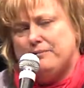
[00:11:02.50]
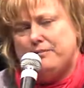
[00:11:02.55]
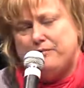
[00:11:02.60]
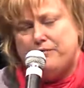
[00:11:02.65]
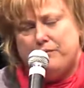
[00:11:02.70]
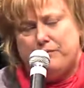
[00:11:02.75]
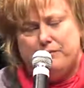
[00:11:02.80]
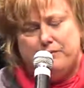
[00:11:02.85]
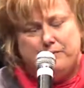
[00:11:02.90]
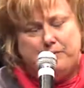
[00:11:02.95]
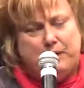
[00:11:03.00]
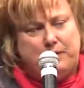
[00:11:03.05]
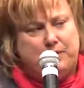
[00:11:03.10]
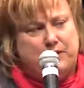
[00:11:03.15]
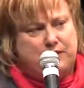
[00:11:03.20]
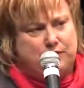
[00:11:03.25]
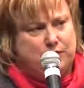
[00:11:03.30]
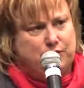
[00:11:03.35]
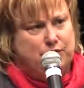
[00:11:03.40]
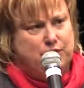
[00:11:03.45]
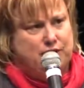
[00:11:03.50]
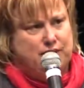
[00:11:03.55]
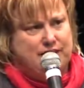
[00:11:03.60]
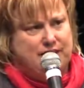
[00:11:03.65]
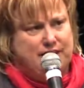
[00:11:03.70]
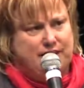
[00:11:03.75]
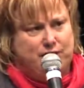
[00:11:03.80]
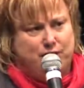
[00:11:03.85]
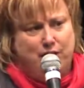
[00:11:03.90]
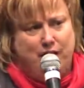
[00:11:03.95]
from Public Schools New
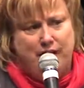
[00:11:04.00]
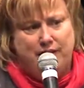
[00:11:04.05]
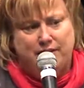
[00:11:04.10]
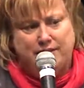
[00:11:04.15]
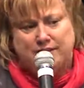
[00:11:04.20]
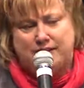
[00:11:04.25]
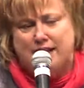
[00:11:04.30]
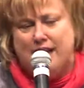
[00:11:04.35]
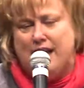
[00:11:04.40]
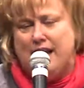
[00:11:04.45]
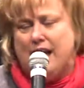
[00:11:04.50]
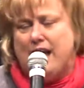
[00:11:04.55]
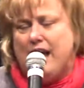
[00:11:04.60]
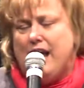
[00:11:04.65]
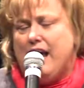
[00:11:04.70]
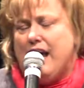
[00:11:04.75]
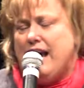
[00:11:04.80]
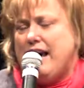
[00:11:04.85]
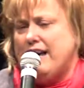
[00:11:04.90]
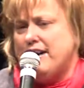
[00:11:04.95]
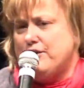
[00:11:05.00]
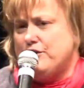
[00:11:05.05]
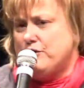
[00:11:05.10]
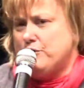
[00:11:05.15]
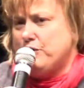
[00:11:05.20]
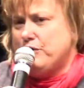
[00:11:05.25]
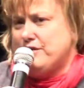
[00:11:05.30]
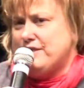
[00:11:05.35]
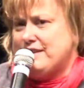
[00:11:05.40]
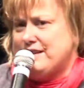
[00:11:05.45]
South Wales. And you
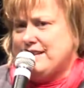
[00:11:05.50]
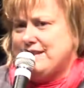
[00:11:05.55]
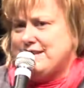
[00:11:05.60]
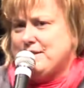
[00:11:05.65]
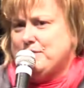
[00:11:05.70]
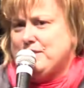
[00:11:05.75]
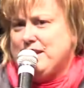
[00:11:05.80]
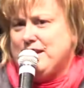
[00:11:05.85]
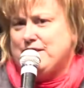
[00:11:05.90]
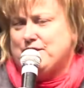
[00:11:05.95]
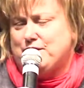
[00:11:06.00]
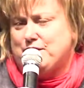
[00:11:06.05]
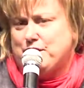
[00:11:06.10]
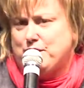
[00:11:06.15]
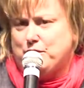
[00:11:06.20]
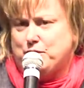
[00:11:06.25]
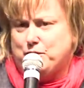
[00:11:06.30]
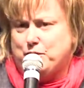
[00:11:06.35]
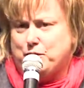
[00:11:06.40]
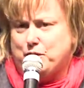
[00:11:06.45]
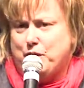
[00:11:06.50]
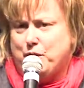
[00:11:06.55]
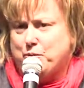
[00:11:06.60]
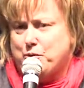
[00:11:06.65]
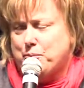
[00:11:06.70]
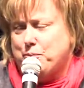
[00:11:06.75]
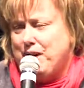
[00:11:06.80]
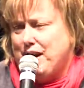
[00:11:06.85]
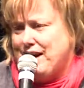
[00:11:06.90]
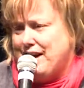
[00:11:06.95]
would have seen some kids who
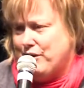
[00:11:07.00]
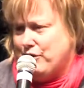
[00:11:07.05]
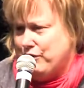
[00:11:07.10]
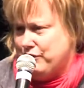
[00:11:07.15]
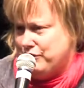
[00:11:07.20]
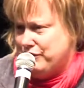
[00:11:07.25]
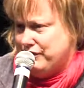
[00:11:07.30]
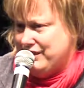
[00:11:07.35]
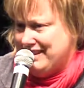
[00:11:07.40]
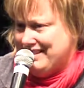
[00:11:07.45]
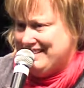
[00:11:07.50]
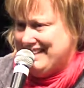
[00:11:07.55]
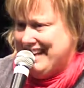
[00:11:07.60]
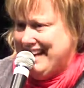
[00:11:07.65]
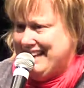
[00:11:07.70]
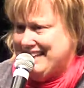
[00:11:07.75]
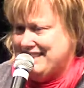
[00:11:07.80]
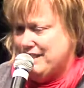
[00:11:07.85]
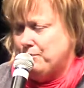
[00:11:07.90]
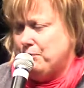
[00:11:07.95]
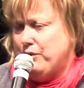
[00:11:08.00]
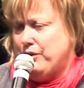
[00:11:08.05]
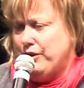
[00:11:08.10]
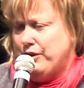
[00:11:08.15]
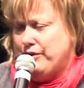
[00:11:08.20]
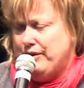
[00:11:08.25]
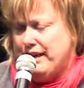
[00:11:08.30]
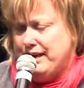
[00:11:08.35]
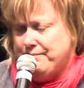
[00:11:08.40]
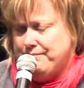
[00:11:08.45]
were part of the dance
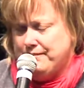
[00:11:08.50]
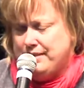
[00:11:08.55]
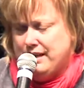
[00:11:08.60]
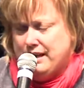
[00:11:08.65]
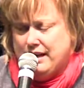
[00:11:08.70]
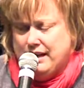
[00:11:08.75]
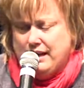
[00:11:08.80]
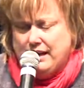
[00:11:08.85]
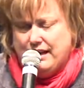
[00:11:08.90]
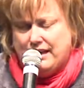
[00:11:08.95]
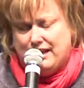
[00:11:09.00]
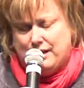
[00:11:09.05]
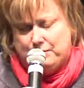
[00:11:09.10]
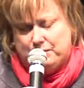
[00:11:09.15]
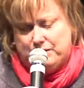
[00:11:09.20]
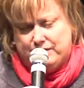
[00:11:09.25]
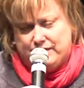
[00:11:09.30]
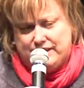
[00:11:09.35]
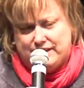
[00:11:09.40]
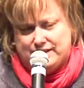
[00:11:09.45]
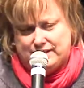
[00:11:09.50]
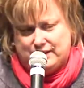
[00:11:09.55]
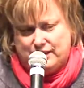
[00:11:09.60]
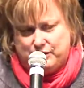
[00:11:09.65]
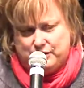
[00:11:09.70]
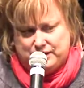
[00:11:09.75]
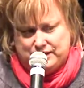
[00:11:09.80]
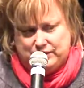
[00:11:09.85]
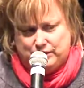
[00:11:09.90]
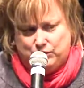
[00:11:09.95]
program a couple of years
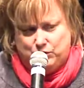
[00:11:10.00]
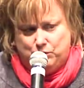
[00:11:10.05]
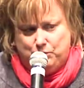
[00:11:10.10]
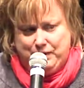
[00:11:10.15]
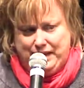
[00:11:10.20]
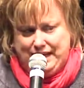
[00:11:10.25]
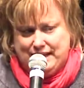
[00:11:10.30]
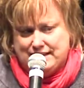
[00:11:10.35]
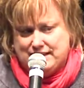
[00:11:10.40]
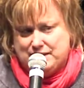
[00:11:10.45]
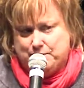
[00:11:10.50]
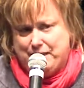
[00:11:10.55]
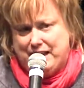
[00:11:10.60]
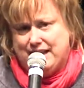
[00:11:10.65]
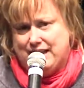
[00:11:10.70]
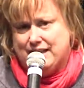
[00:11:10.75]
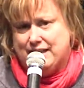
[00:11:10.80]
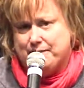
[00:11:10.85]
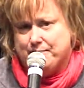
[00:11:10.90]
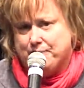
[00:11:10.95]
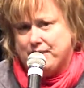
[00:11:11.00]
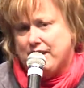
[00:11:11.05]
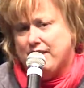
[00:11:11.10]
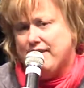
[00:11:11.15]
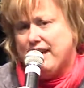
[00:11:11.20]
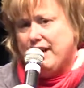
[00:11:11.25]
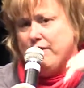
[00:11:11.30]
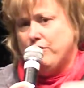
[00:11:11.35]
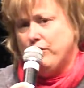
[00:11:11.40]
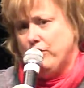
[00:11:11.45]
ago at School Spec.
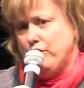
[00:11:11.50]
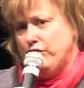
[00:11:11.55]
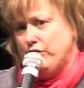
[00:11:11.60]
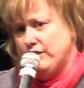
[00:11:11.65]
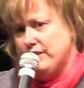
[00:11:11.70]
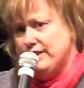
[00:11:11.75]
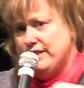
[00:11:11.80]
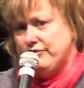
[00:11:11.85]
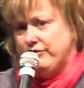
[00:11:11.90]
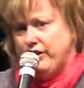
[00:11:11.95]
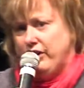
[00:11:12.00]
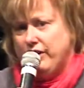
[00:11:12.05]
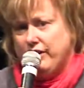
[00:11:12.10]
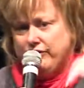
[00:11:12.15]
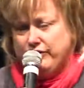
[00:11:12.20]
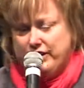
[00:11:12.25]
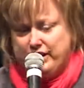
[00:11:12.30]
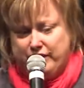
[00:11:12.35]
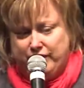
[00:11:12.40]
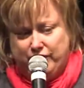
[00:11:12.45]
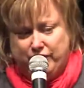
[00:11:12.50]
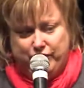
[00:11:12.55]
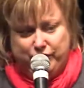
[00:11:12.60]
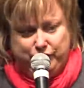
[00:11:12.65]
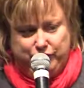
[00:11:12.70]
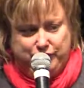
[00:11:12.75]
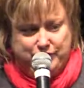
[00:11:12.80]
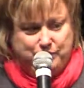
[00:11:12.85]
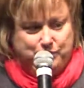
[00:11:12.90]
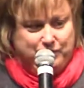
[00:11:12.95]
They rehearsed via video
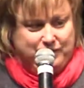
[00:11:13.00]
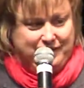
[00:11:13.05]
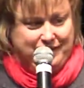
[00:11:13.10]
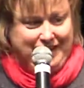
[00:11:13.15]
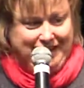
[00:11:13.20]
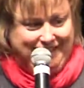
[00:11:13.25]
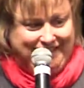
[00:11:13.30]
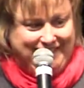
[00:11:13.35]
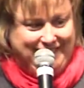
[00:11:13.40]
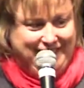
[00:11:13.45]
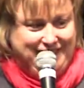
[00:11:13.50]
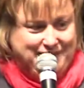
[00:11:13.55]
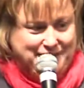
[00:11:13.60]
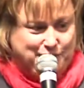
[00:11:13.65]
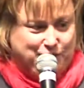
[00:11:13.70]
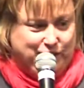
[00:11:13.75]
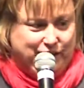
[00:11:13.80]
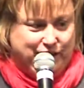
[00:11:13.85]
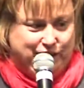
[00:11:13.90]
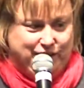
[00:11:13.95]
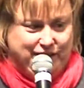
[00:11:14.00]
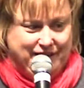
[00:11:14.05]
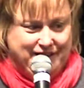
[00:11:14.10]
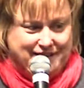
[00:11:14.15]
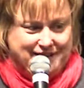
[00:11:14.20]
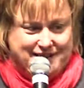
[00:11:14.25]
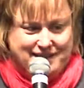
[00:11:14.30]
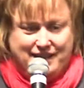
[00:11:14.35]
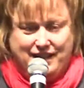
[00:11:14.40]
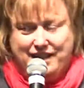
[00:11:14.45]
conference with other kids right around
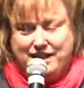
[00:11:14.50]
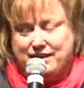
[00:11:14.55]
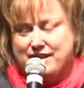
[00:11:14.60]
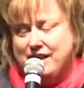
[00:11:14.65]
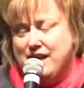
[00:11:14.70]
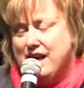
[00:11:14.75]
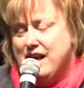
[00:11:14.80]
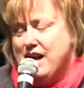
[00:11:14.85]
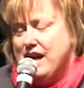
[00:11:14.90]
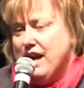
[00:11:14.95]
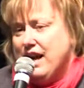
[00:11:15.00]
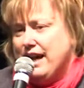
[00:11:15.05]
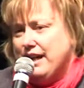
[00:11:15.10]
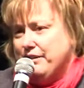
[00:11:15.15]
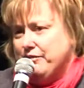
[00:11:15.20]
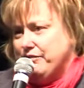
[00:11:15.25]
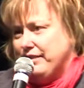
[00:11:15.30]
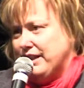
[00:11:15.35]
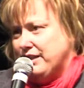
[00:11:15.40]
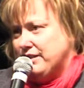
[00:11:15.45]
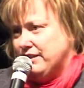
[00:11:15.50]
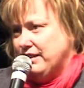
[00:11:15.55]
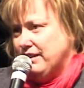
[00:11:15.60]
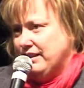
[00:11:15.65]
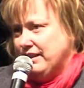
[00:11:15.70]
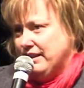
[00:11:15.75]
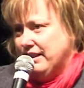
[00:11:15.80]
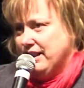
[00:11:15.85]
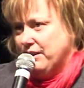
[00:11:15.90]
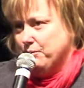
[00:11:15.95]
the state. And in fact,
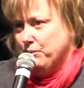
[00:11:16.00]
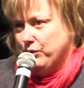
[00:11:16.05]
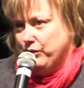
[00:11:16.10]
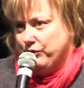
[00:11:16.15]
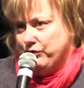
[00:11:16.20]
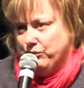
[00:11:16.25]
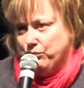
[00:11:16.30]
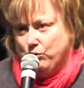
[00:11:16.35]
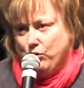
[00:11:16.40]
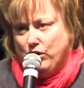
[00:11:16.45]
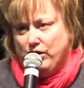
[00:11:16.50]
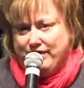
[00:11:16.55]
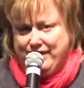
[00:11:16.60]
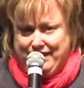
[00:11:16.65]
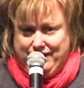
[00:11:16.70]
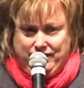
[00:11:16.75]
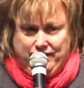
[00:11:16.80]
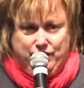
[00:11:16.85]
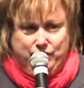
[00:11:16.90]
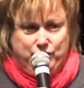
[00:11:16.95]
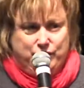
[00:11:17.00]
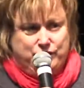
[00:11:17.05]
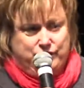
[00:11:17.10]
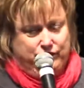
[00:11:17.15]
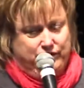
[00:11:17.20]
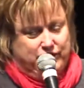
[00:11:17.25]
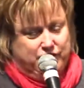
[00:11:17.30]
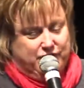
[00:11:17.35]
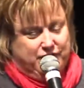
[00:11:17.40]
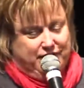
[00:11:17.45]
a young boy from Wagga that year who's
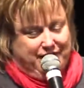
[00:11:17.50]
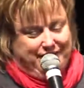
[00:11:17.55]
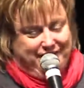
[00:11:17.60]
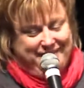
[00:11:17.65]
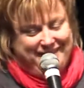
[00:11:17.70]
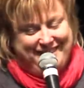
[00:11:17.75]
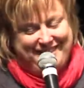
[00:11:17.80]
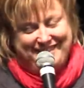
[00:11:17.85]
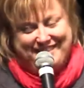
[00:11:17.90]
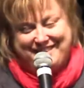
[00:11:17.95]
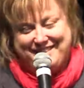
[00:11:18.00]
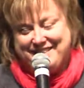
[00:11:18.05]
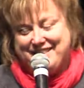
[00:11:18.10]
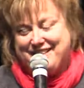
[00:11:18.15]
featured in the video,